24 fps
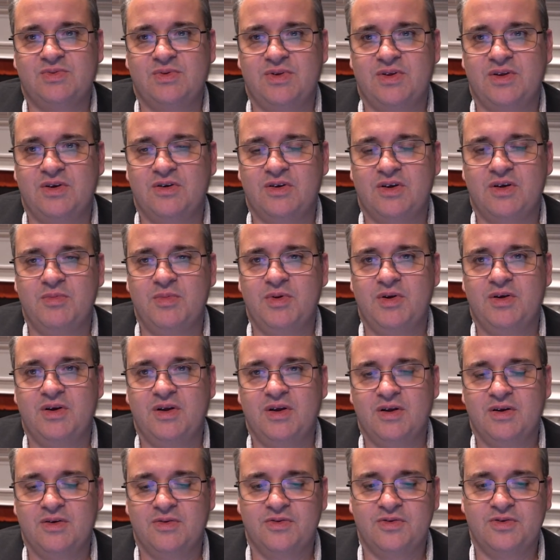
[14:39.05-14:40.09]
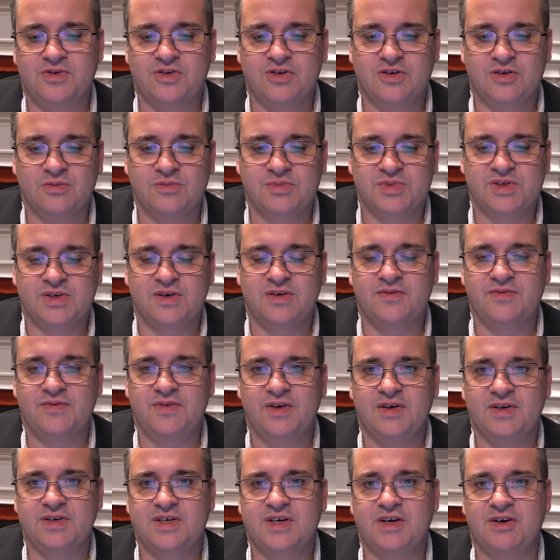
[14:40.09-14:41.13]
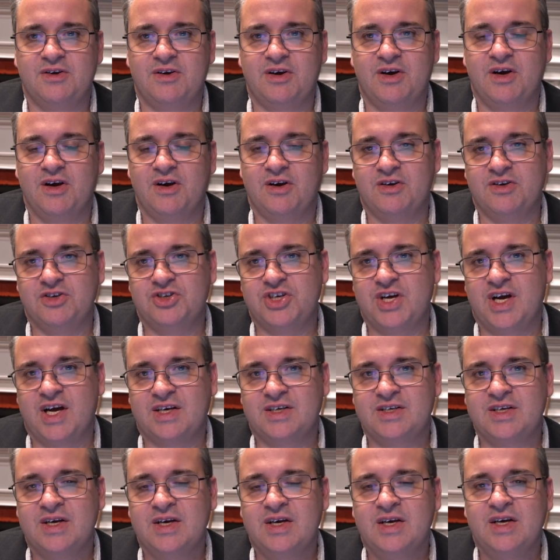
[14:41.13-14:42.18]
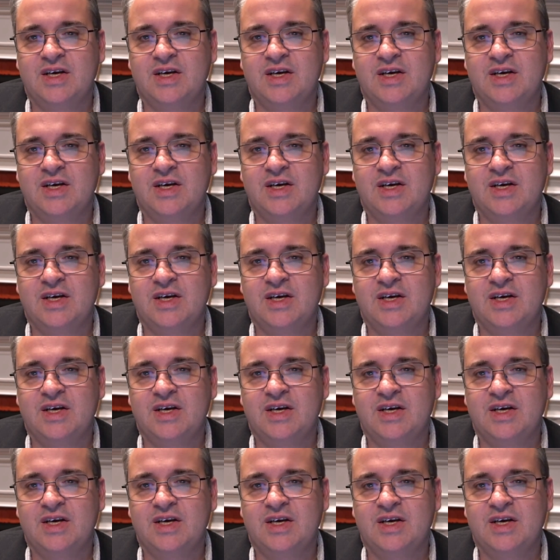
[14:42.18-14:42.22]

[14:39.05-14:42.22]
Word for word: within our community under the terms of the Ontario Heritage Act.